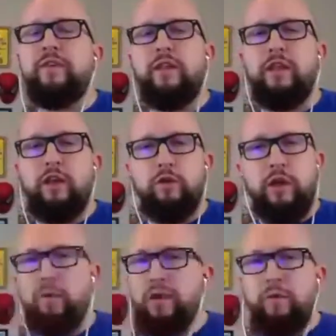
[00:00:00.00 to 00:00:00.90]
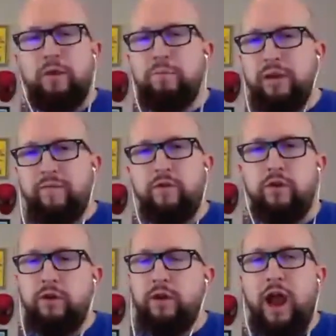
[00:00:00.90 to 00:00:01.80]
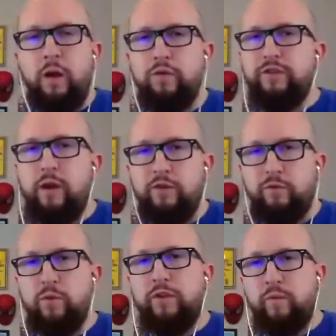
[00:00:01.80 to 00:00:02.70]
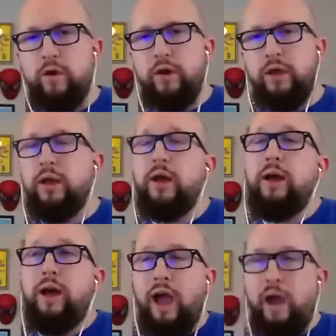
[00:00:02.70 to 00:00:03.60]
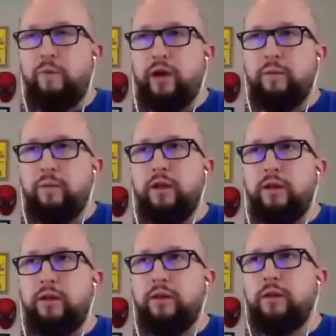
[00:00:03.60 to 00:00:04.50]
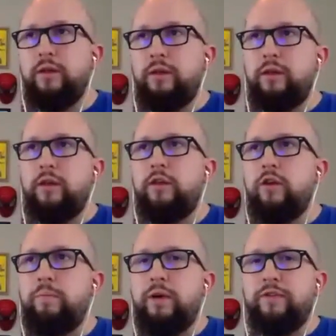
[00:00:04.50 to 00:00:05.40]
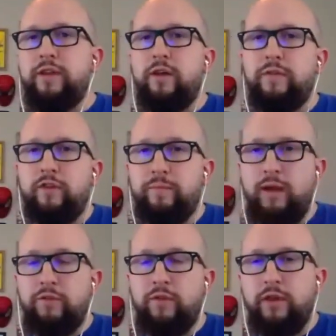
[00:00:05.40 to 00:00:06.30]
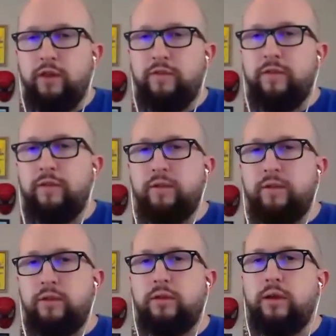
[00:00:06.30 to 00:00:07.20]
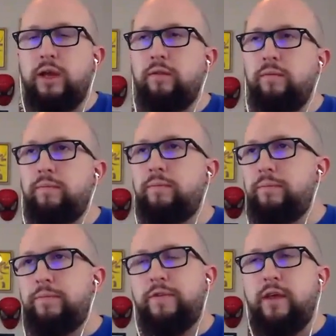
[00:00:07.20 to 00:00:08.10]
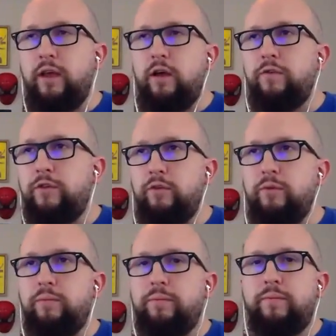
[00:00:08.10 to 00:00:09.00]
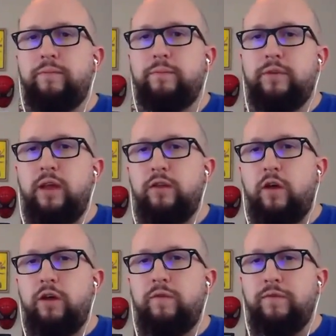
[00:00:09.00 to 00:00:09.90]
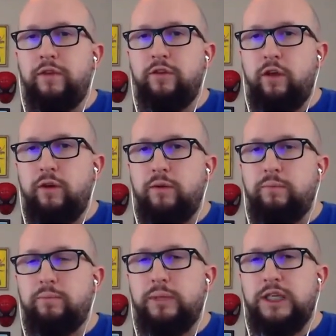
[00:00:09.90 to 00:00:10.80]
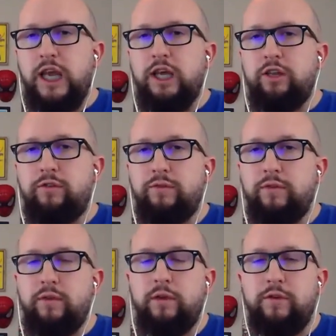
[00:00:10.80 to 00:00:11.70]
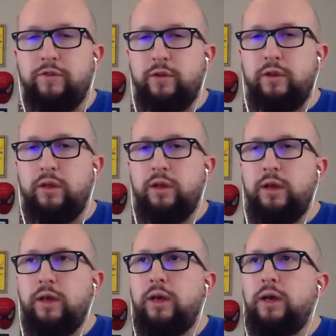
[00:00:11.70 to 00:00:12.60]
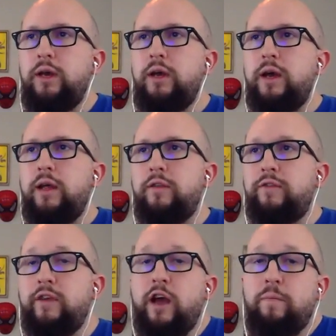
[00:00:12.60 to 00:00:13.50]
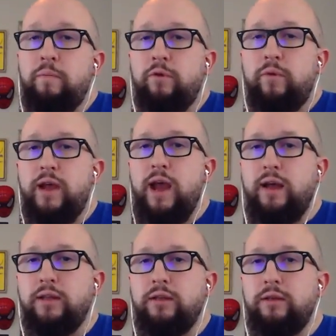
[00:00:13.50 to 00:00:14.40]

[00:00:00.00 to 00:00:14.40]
the reason it wouldn't be for hours and hours worth of work. I would recommend, busting out these pencil things and saying I'll do $10, $15 sketch commission and seeing how people react.